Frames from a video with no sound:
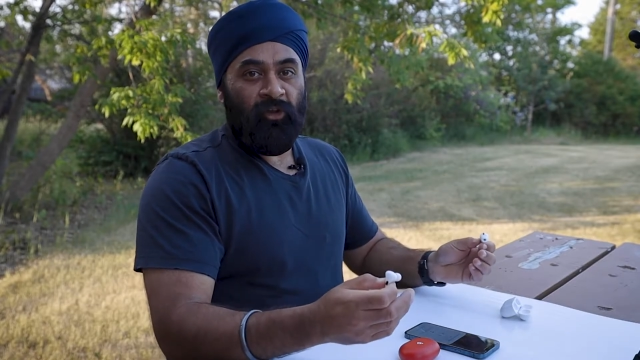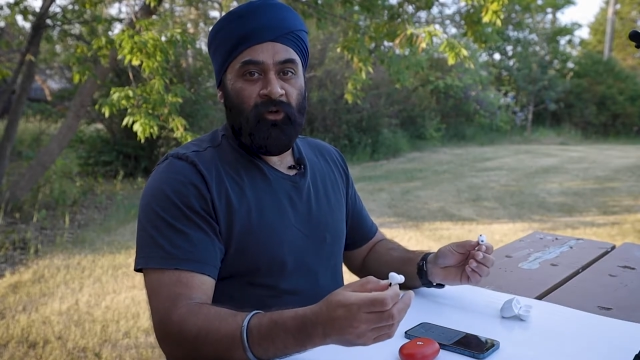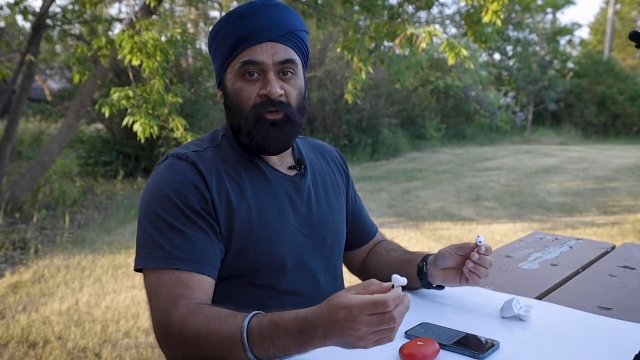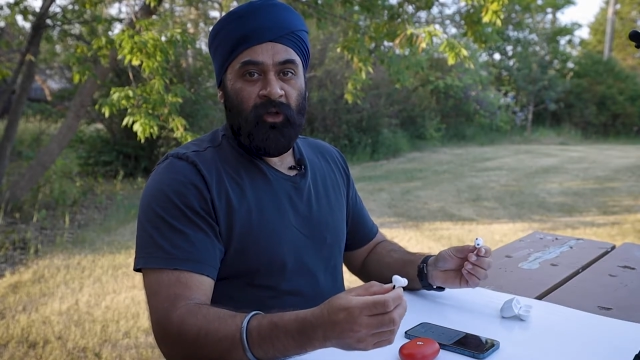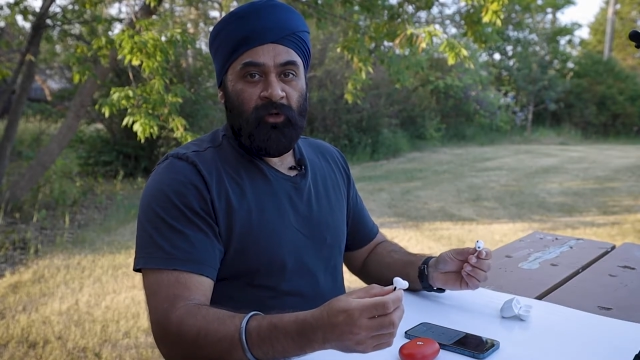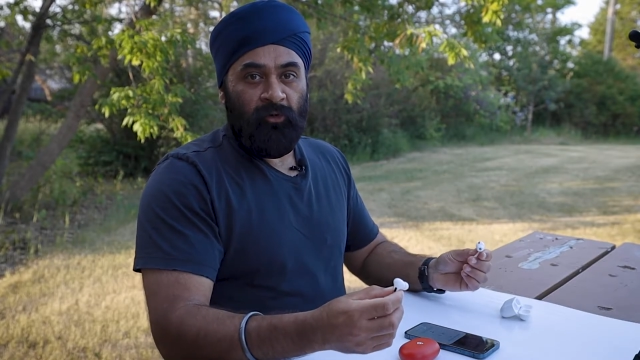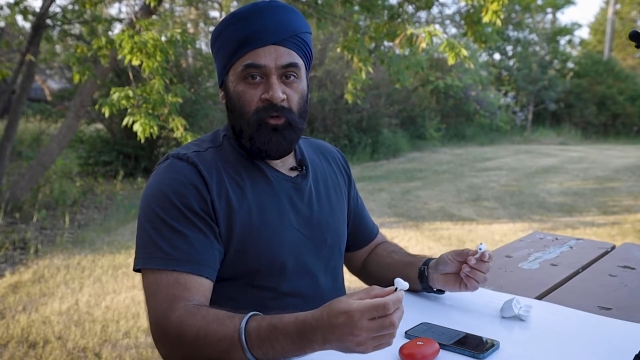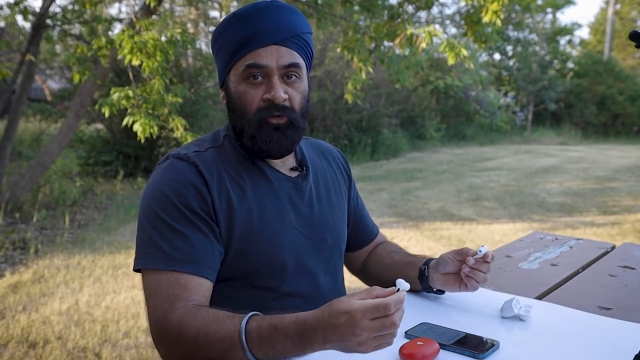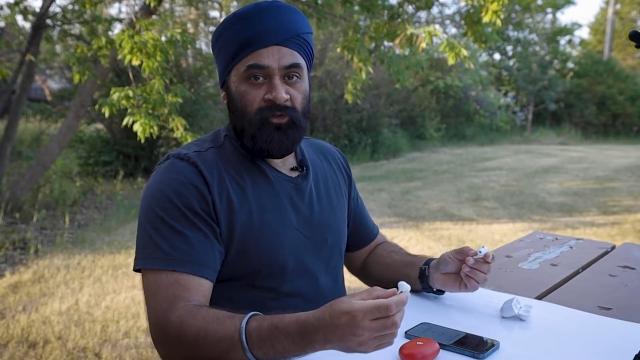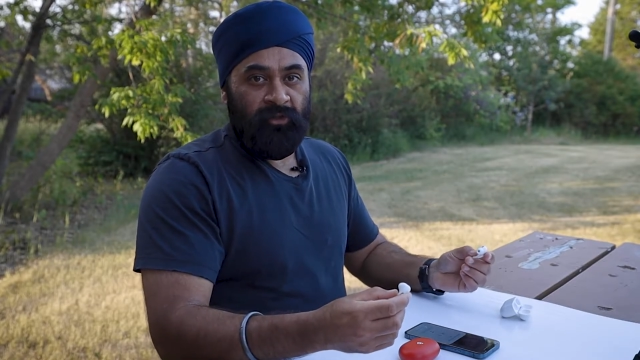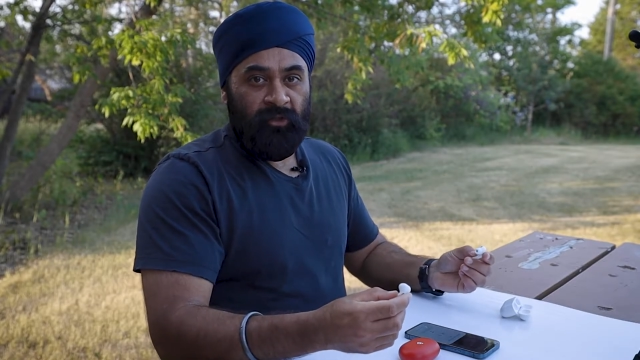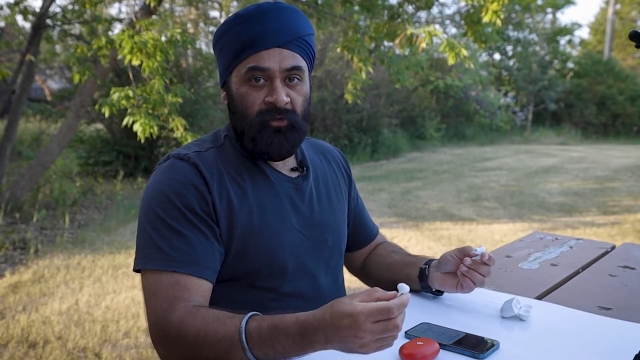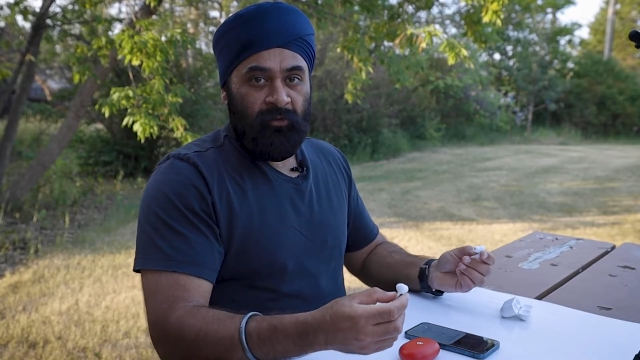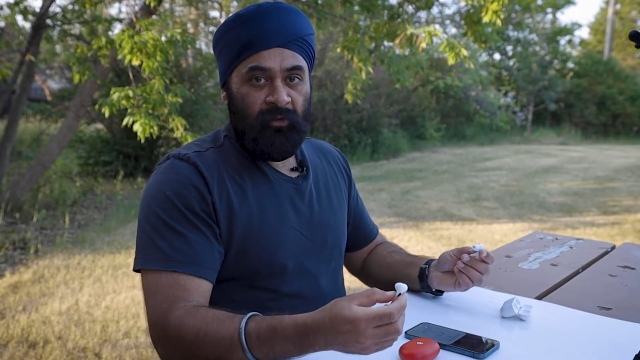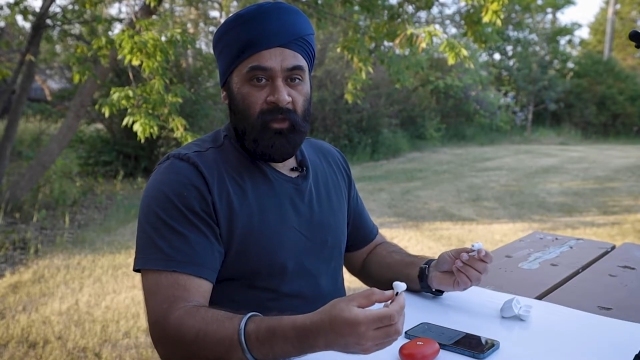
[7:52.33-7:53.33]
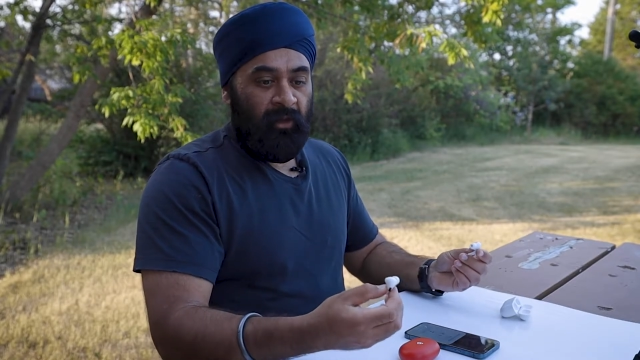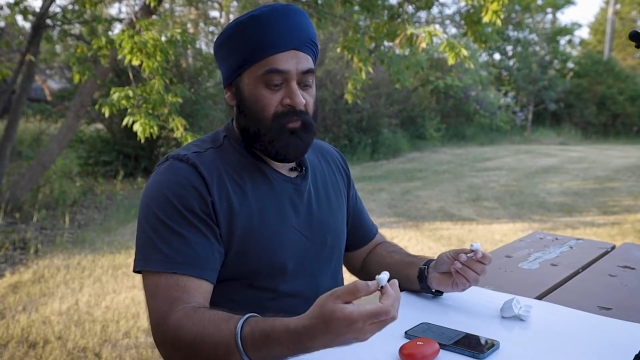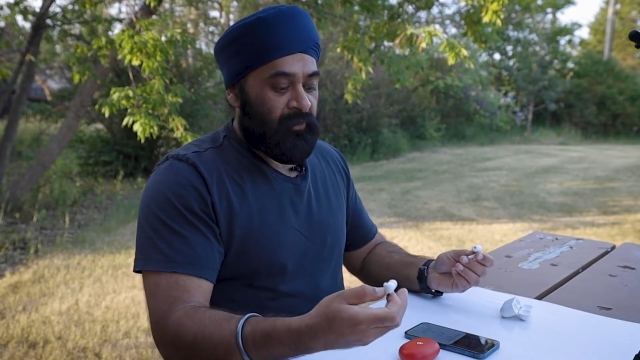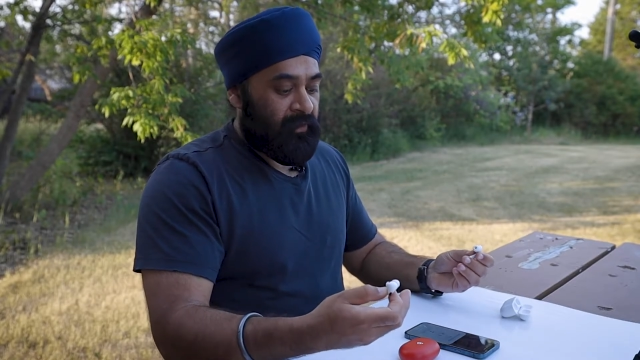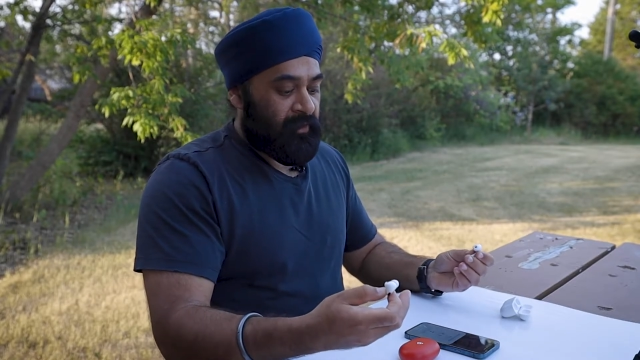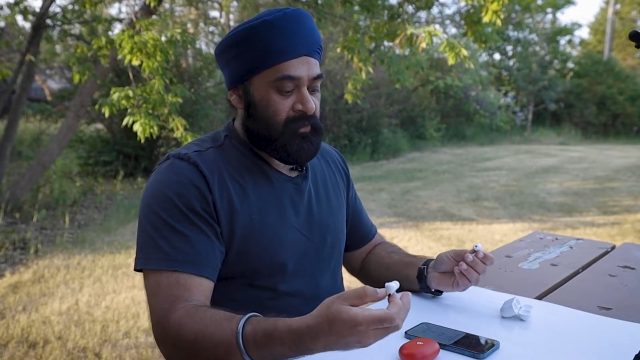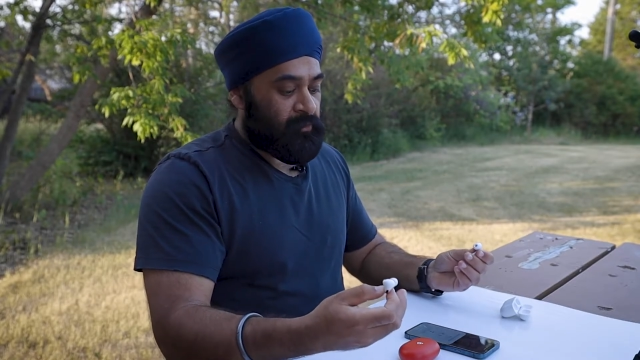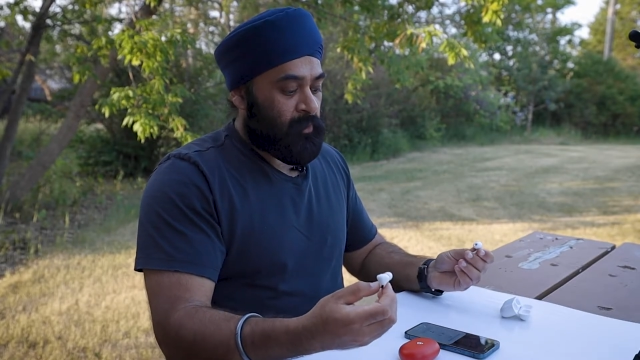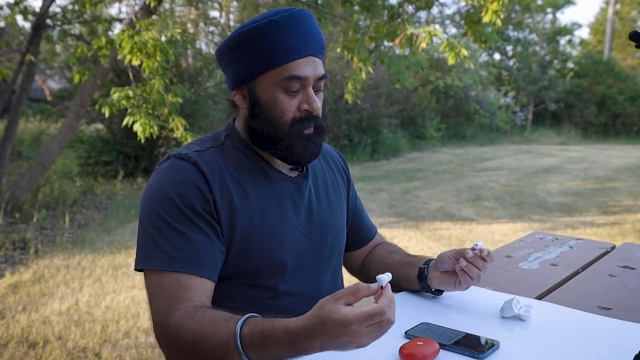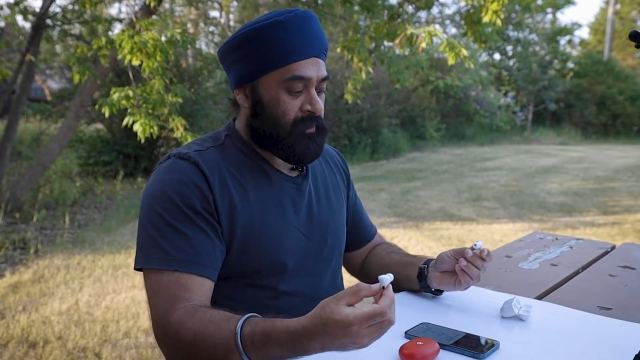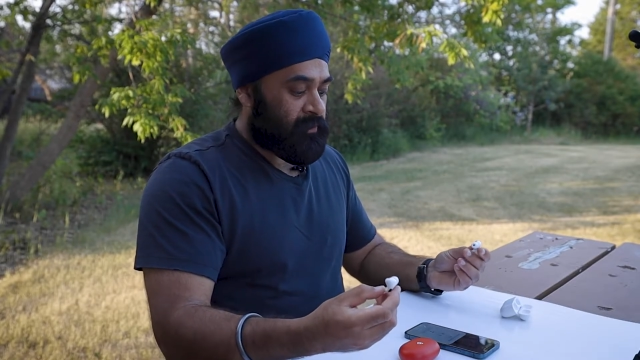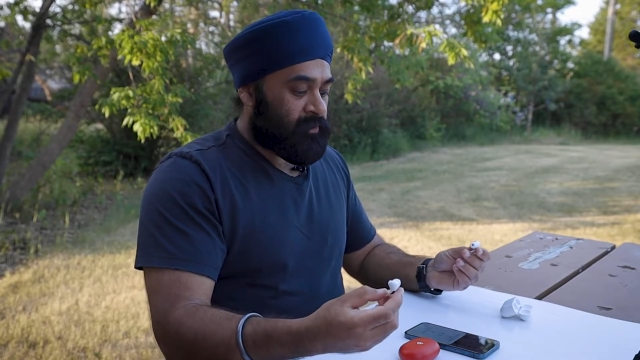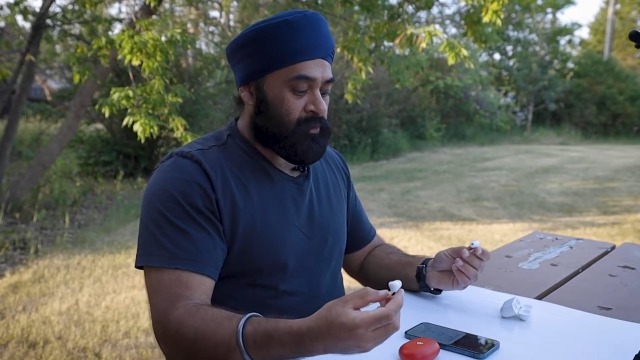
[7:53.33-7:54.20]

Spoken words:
their technology in these ones.